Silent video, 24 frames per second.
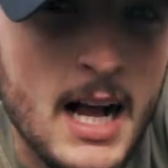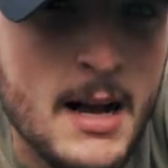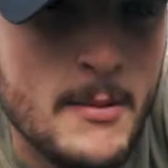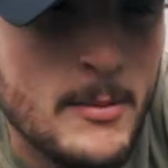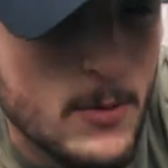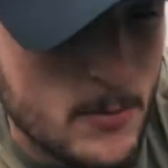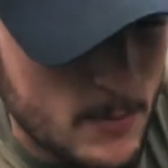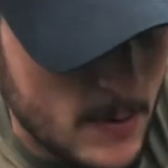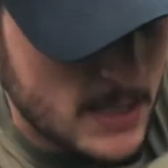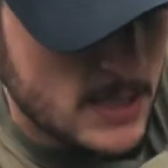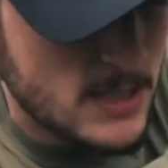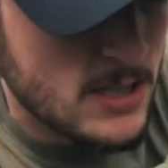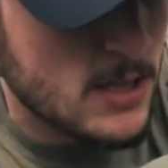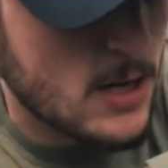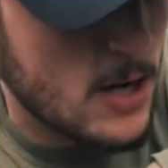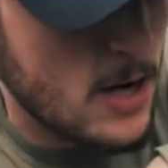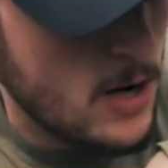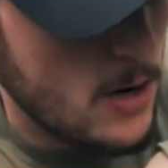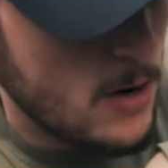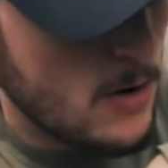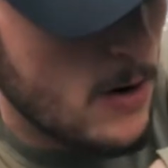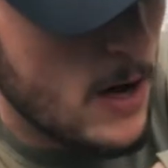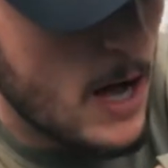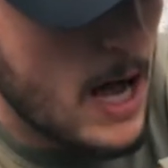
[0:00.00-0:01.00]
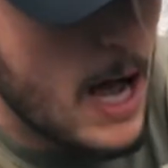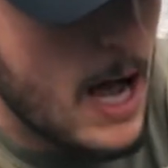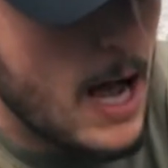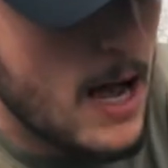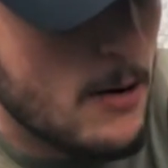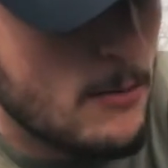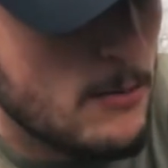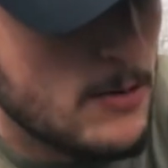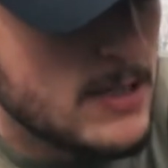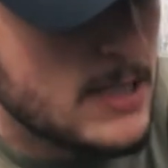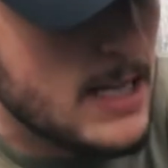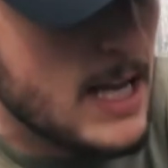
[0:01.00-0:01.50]
couple months ago,
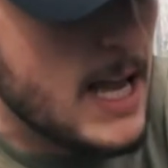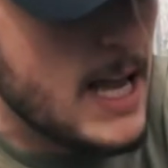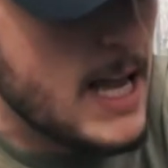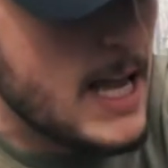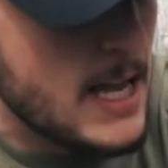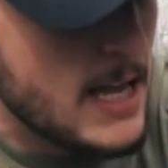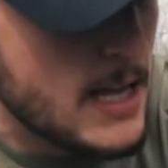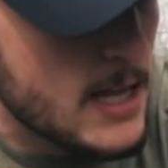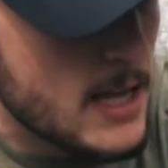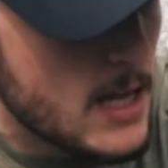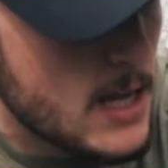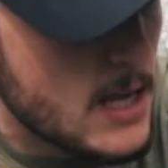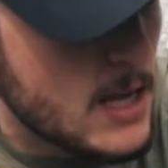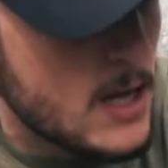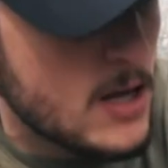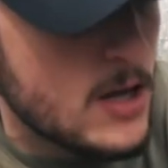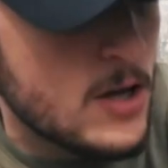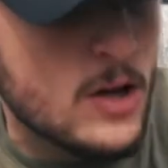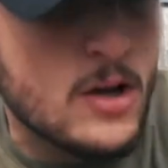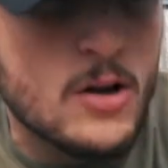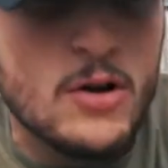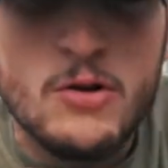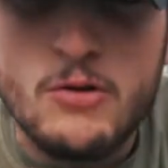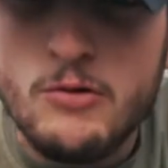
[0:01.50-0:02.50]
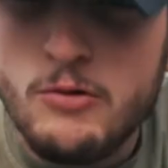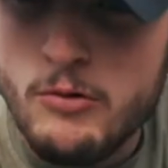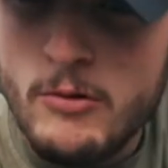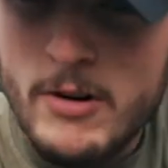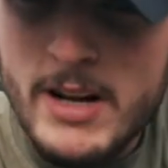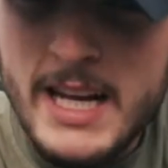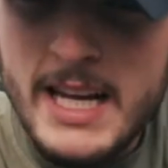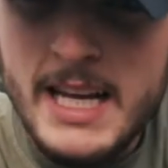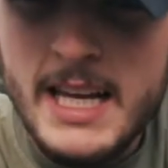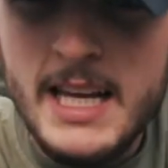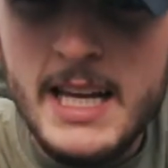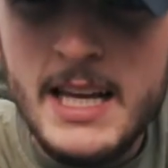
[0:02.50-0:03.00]
I was a
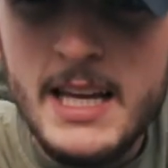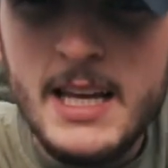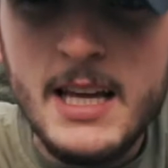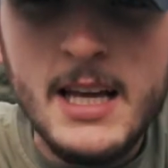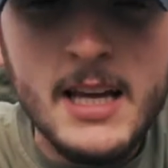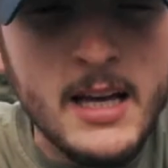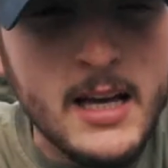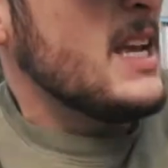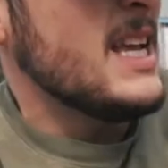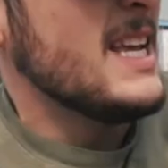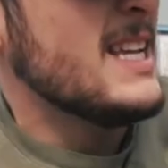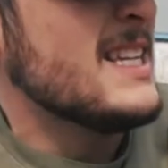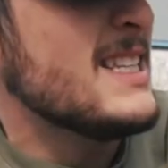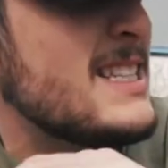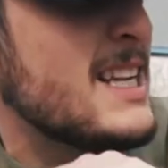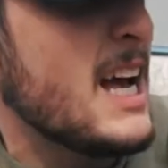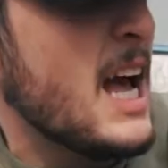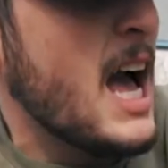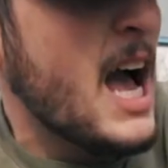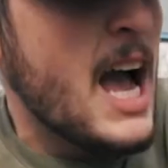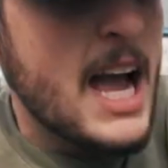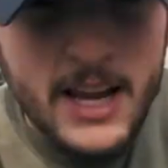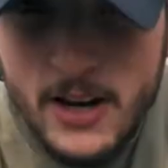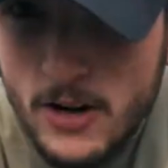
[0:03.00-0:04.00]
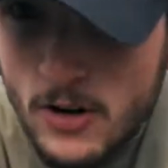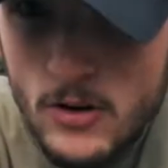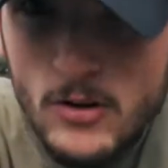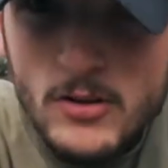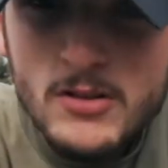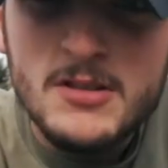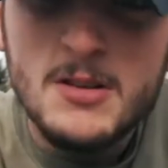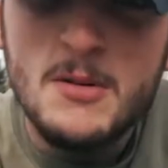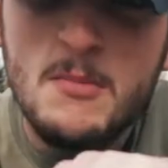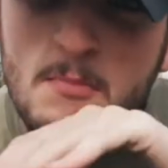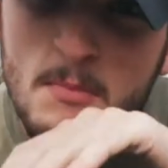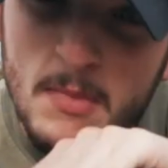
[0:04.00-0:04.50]
greedy,
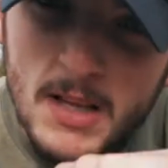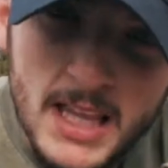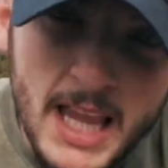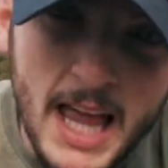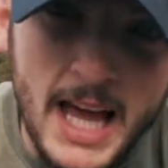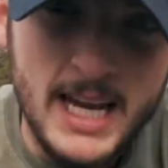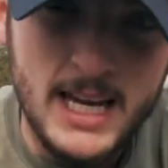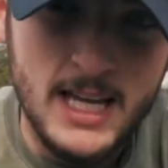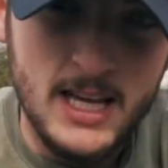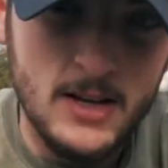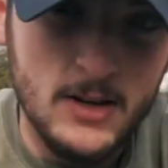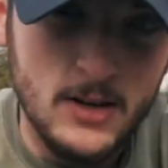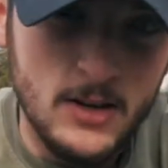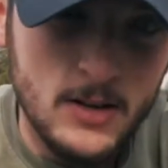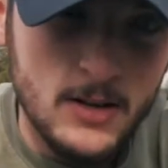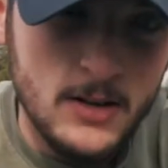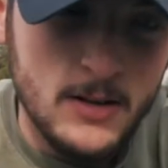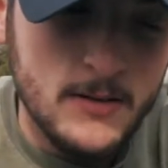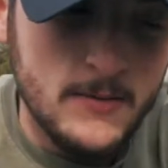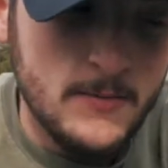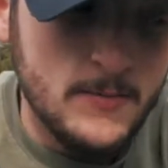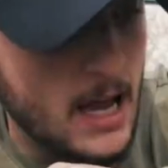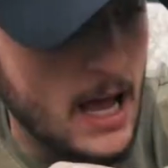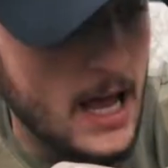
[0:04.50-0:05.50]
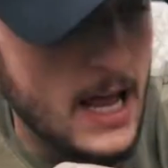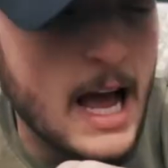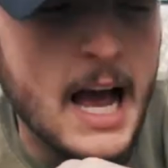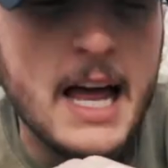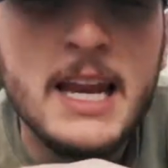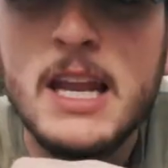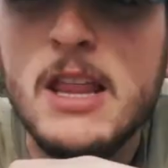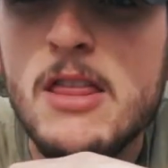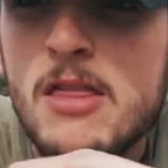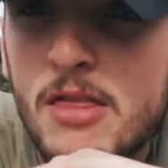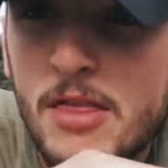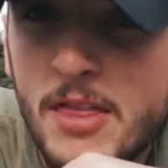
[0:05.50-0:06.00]
entitled millennial. I
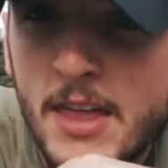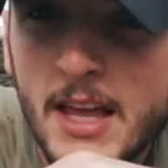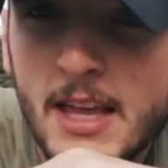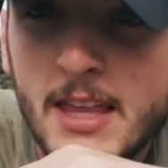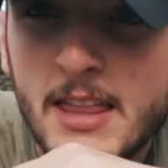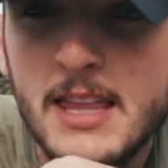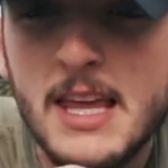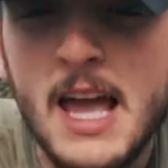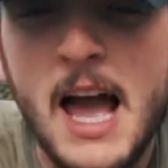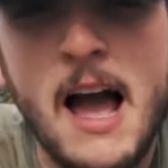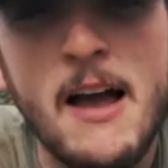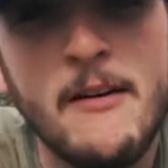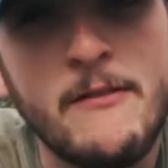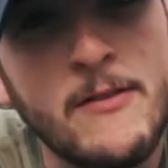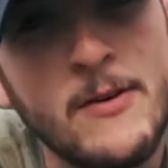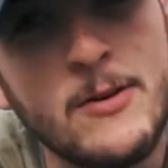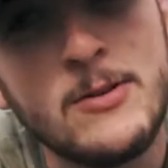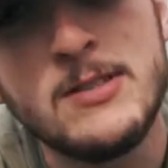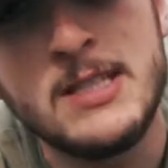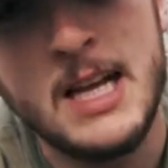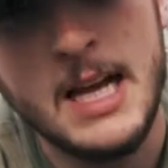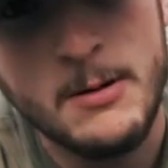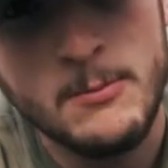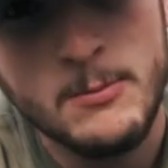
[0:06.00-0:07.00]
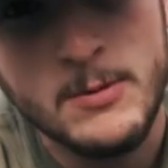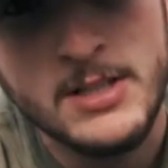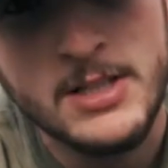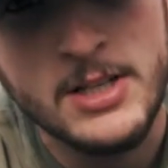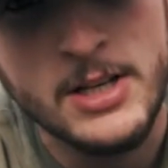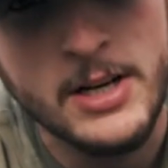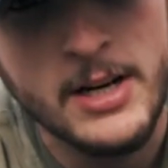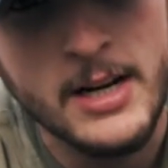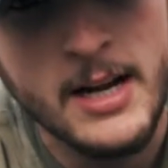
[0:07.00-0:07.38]
didn't think the iPhone 10 was good